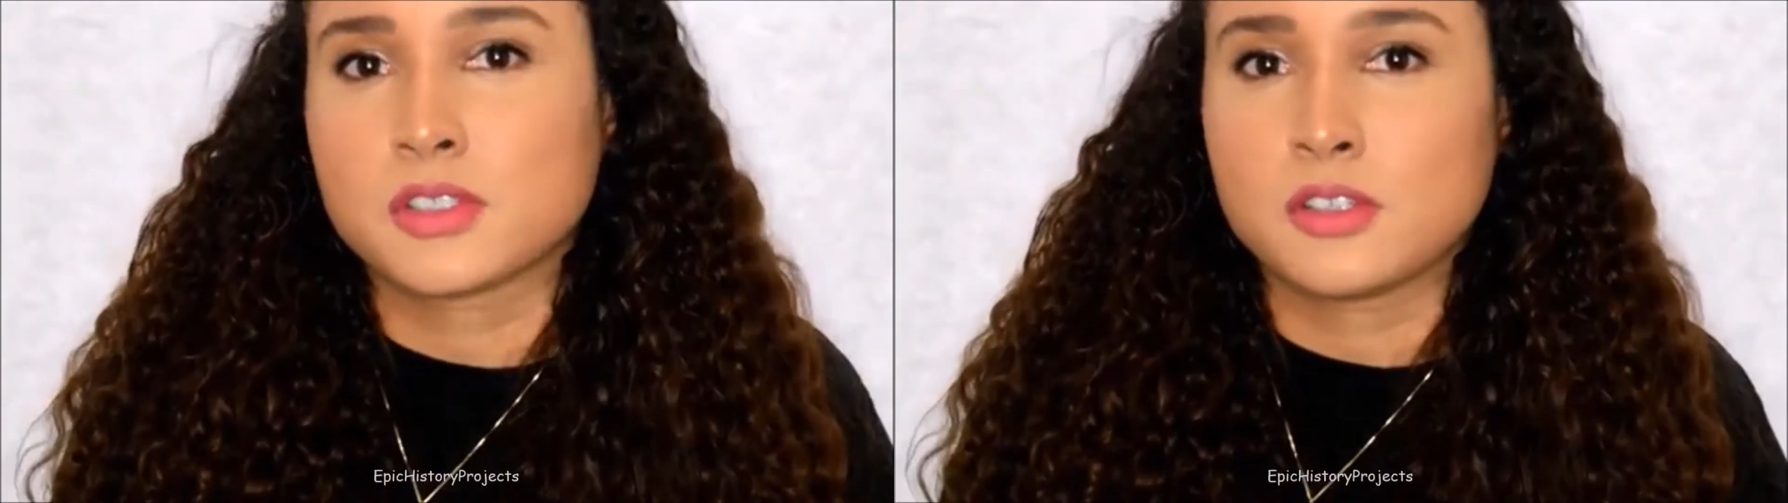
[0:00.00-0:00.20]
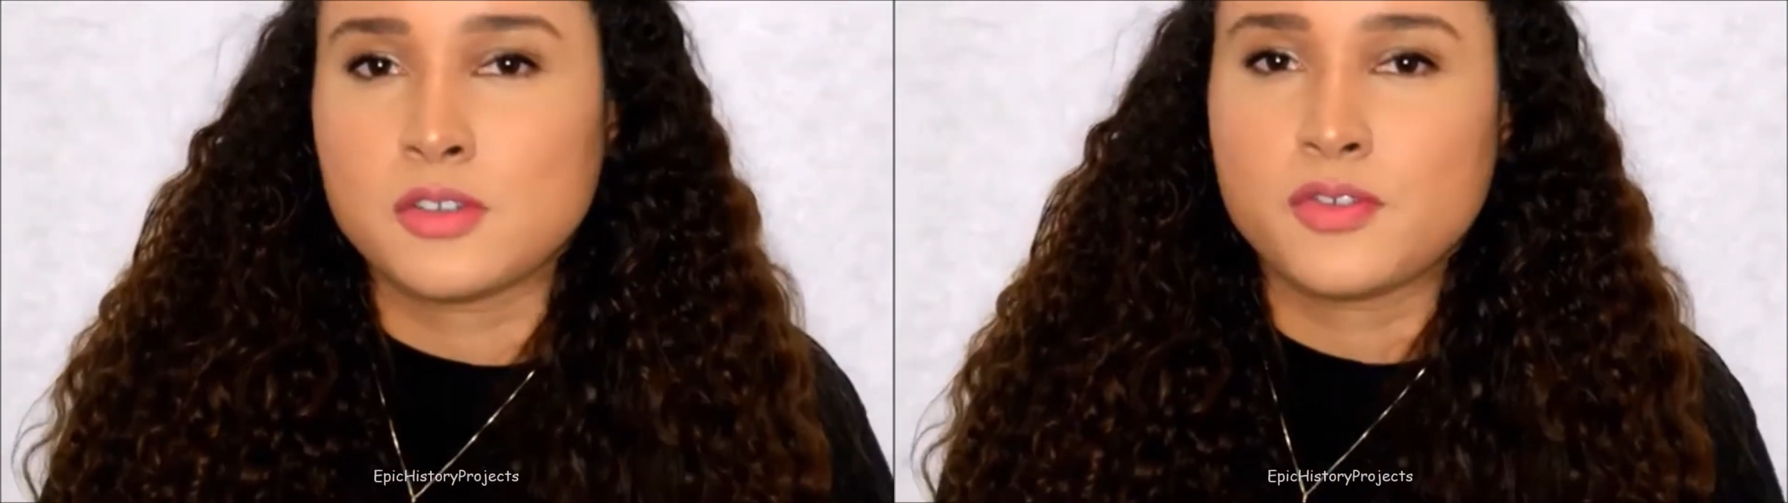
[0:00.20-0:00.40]

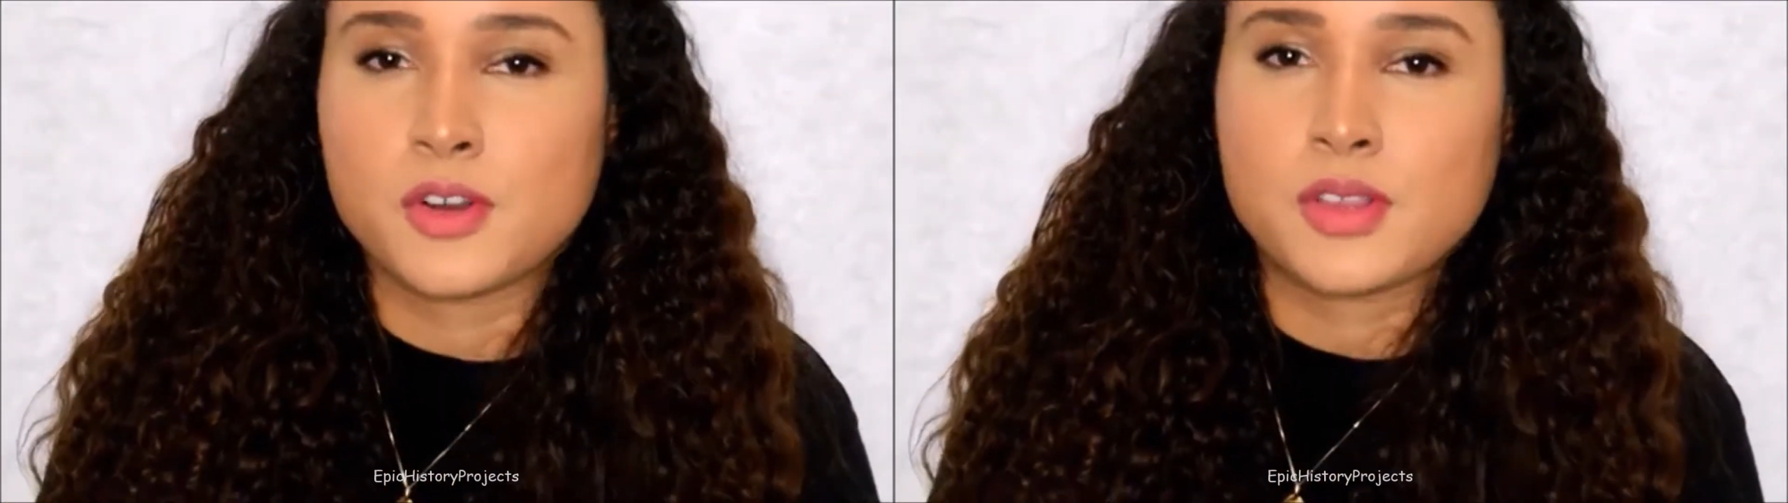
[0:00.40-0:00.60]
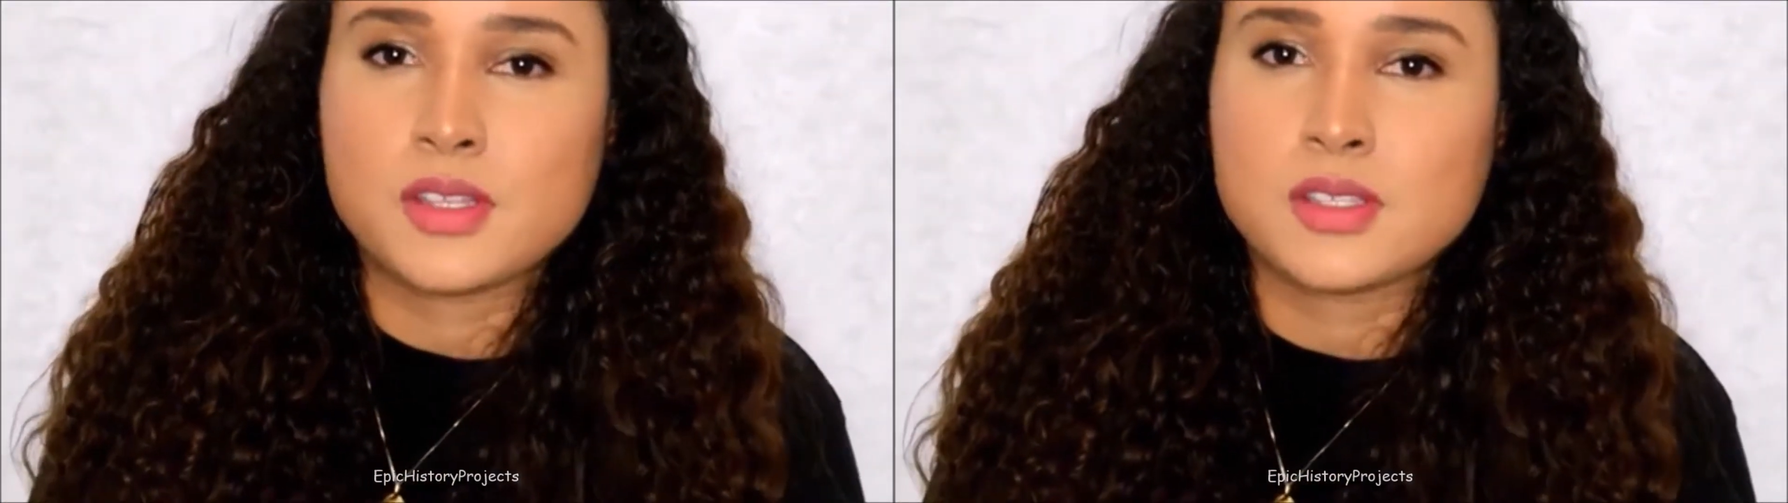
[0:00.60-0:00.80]
glue
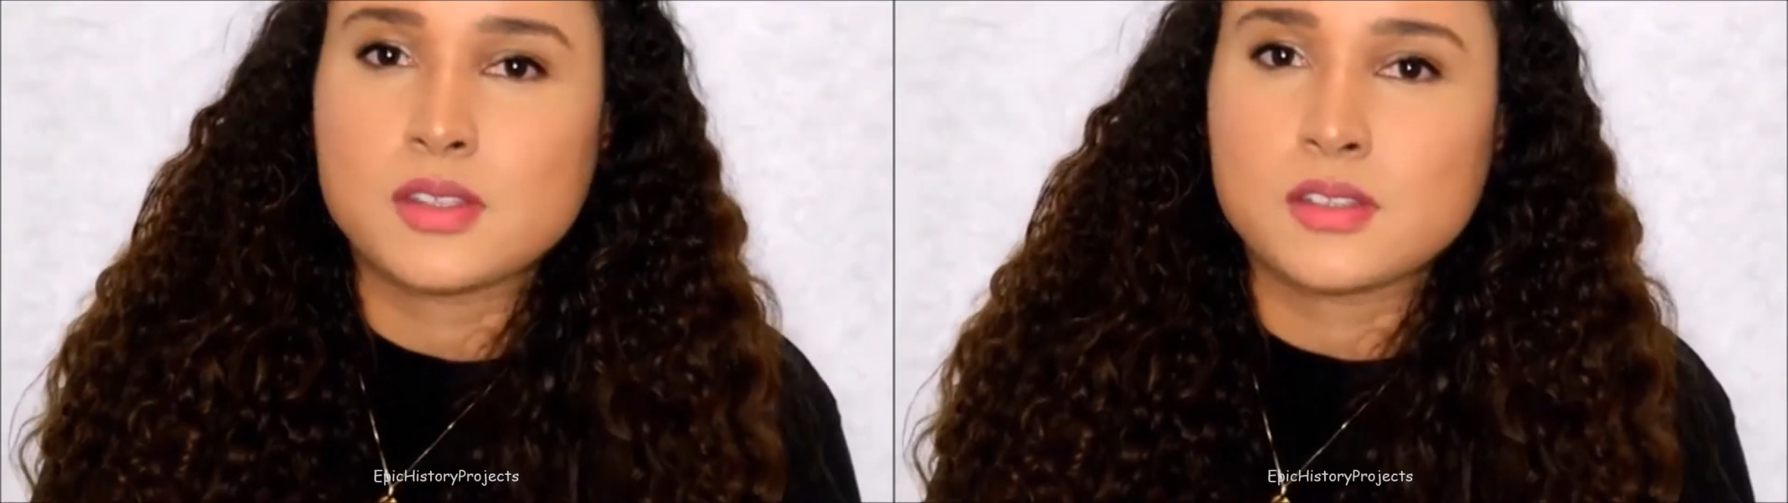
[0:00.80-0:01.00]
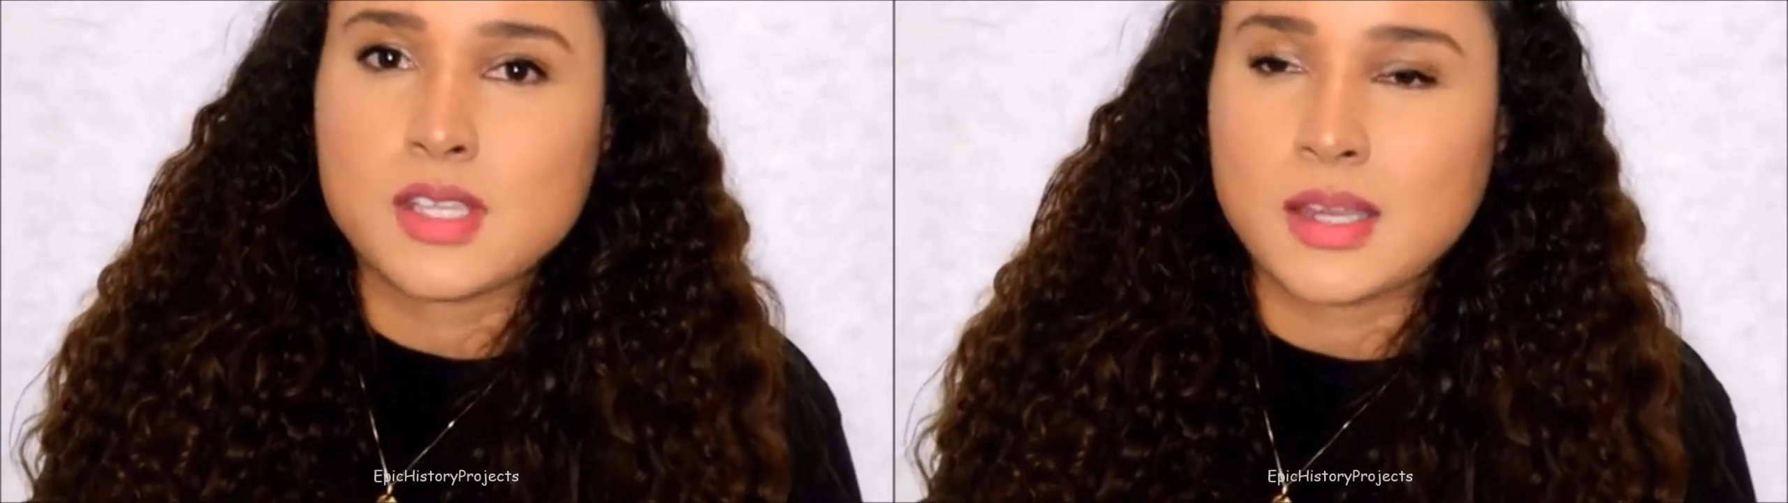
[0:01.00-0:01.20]
for these
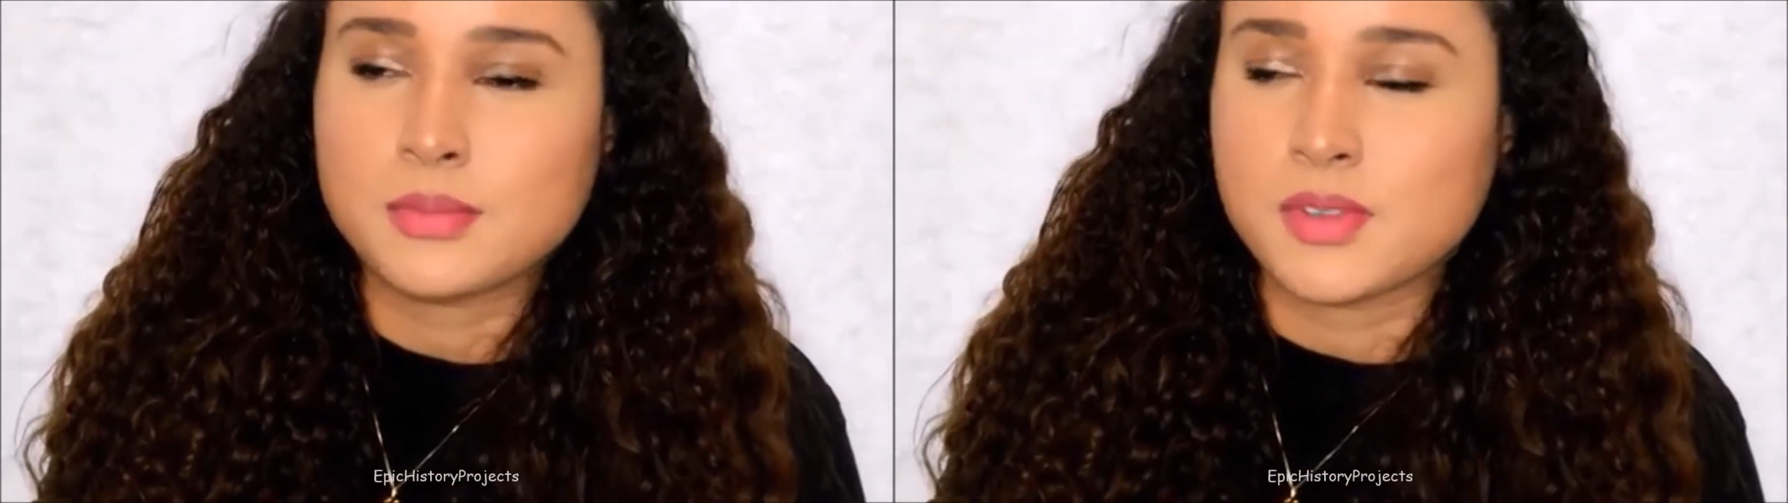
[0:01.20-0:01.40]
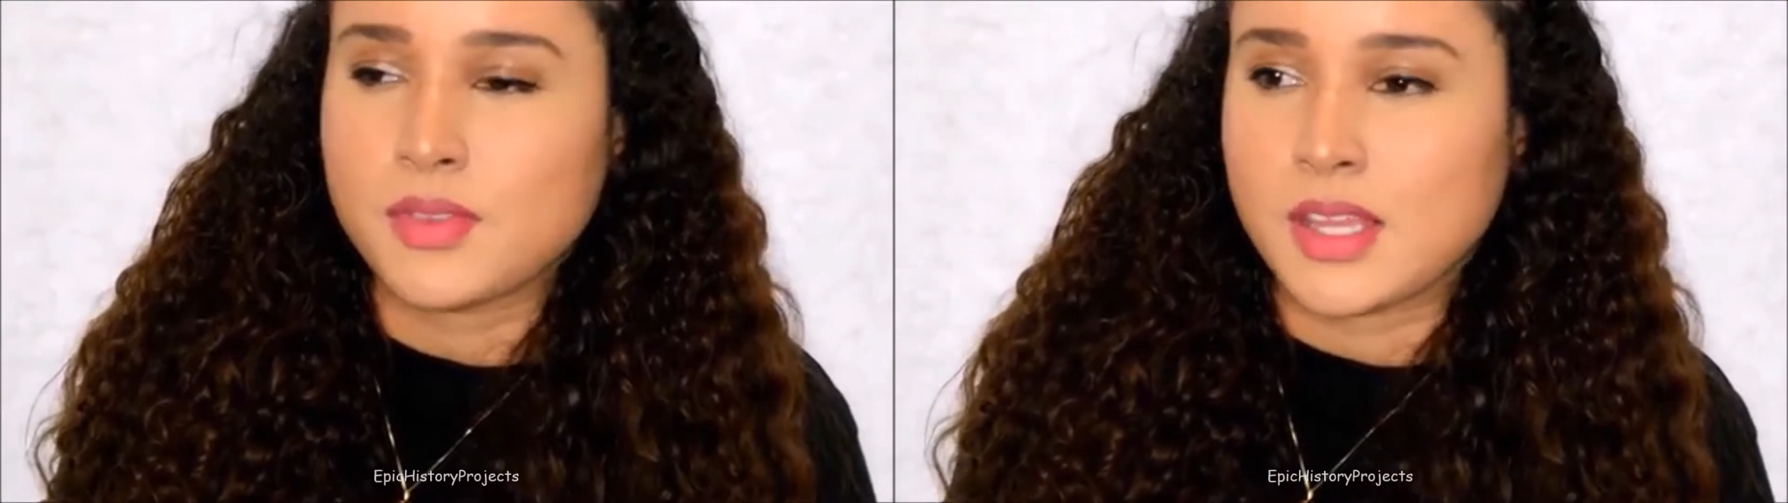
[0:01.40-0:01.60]

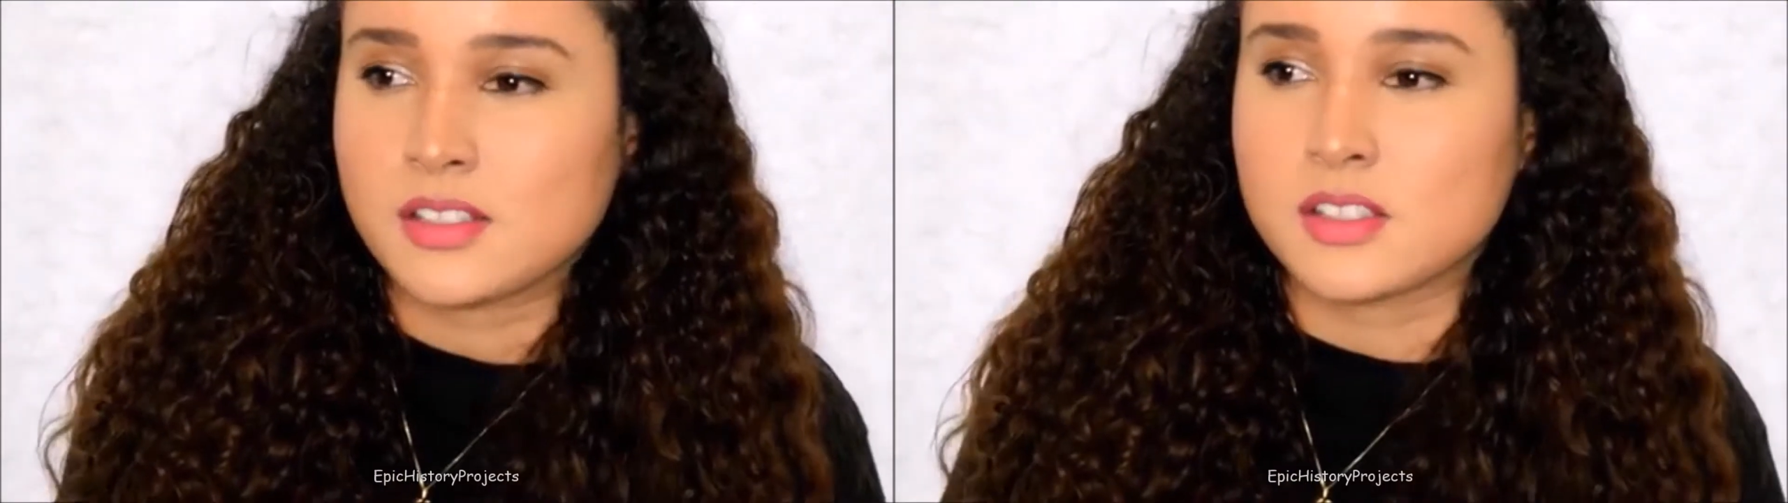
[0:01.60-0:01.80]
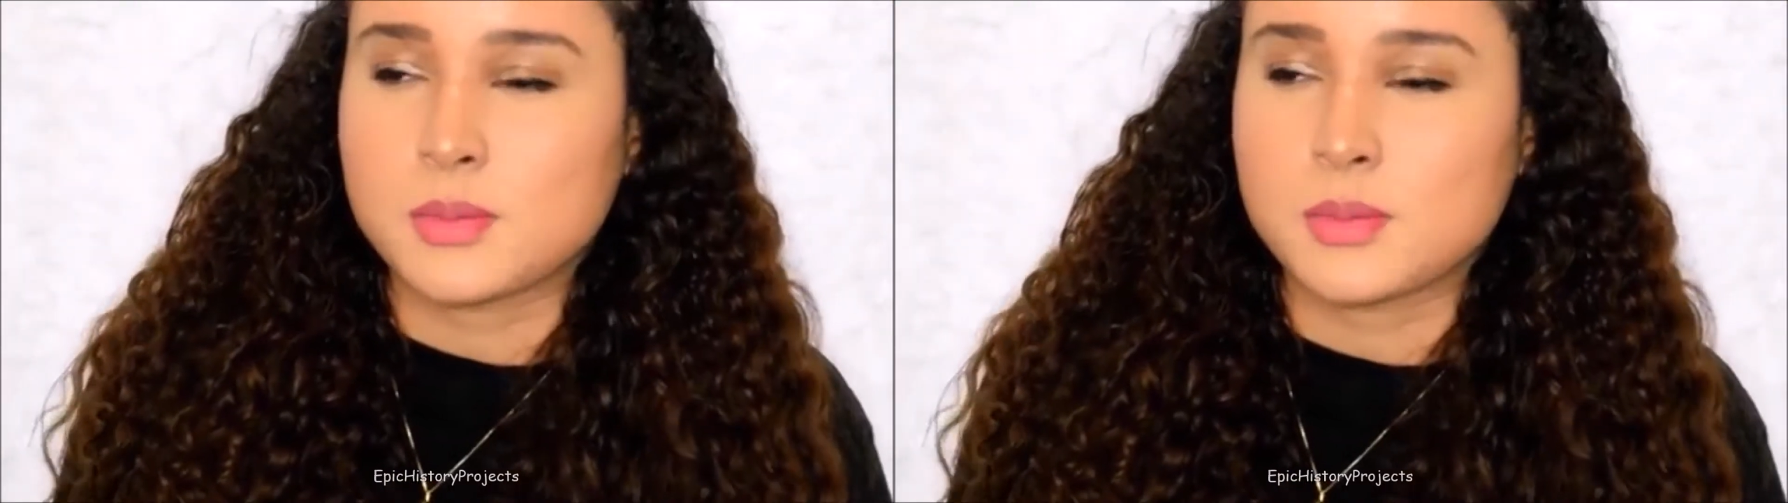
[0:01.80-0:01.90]
types of things,